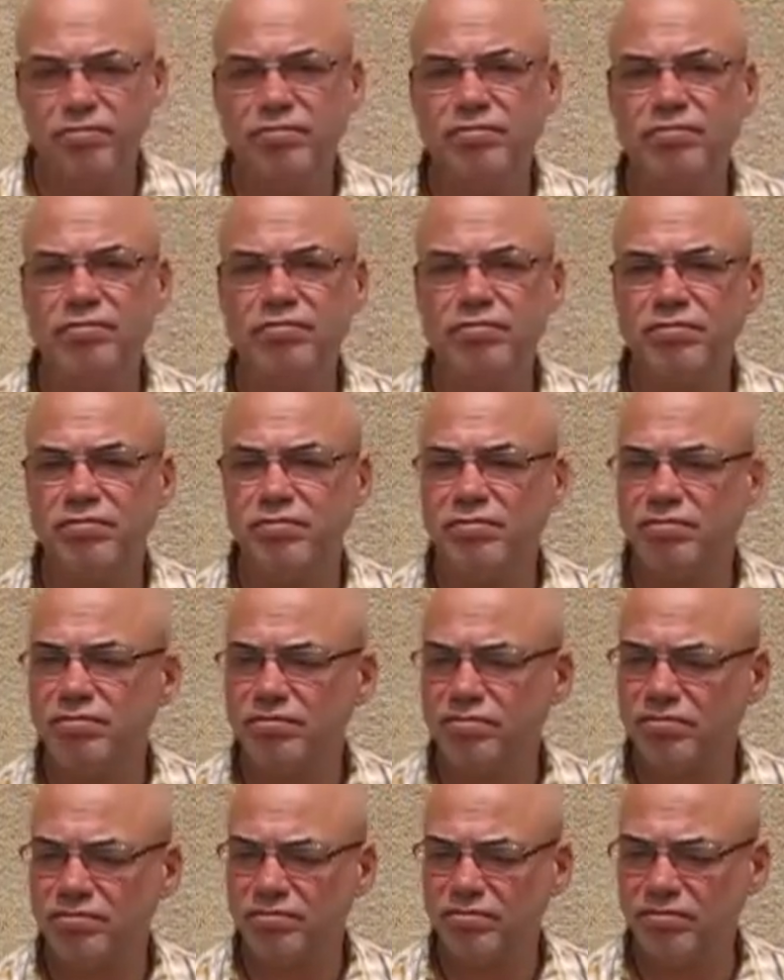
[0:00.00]

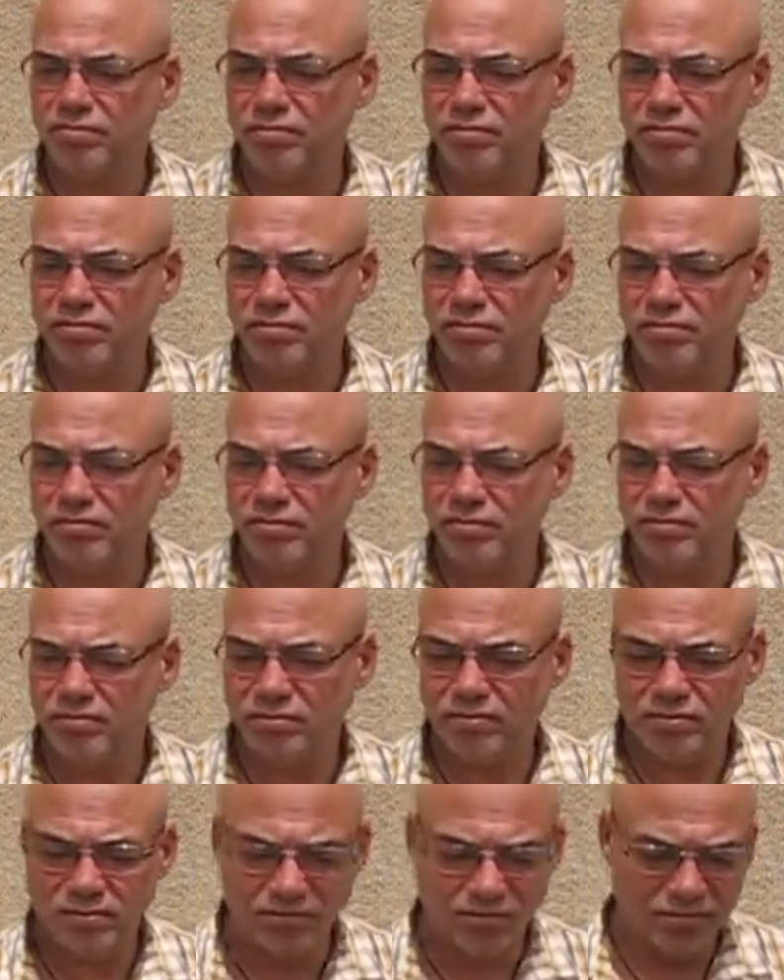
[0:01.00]

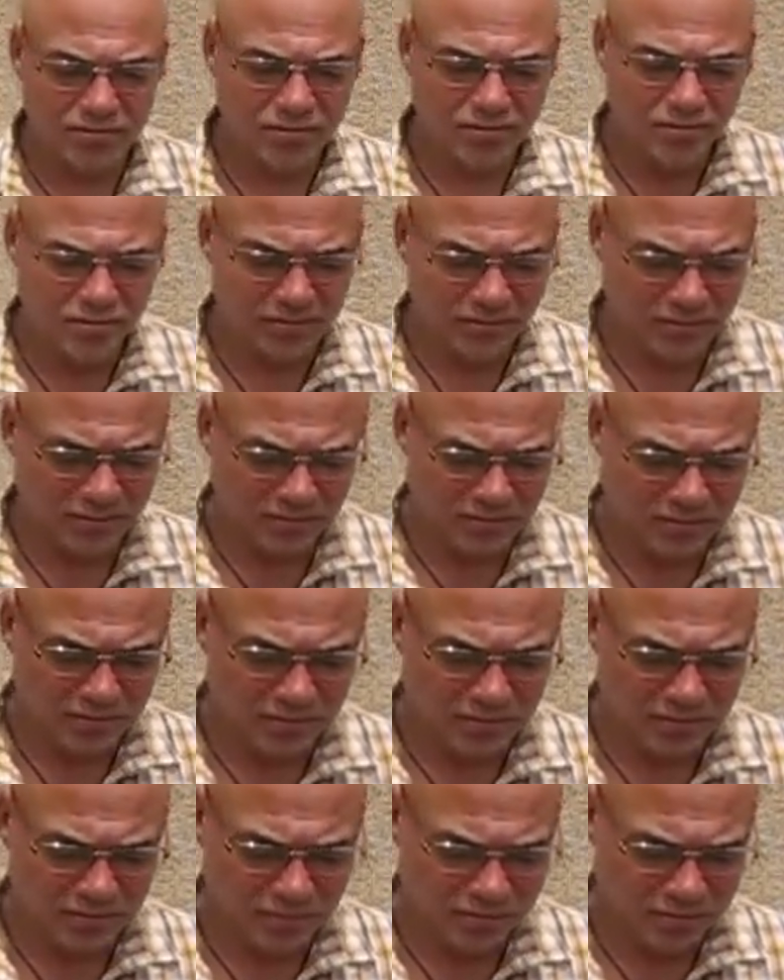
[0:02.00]

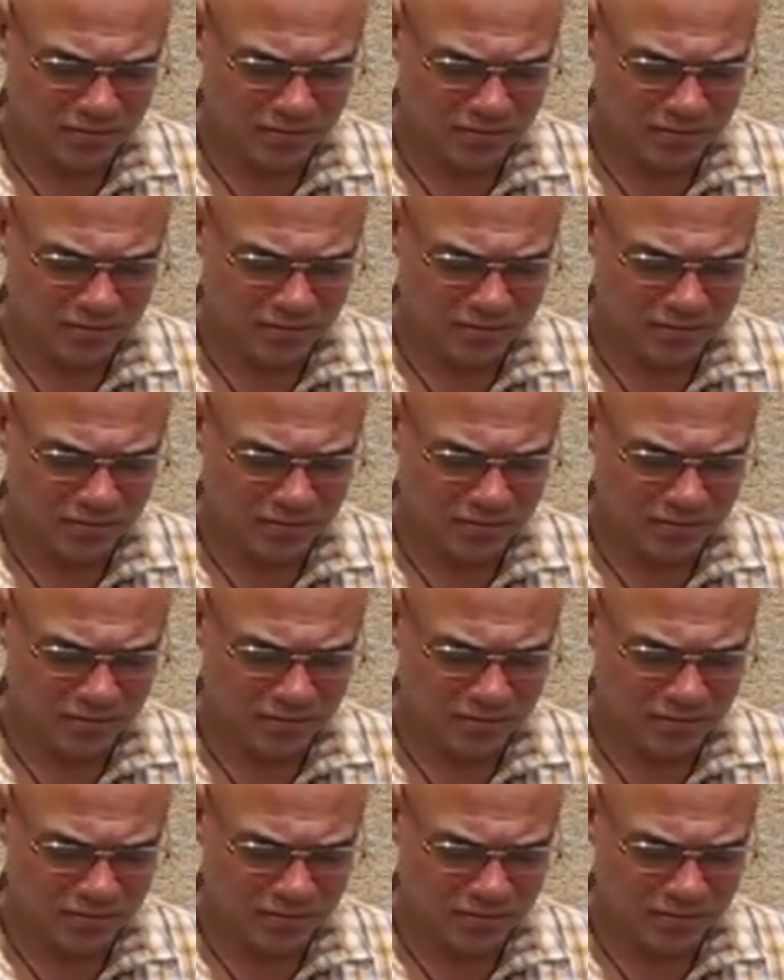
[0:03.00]
This person isn't speaking.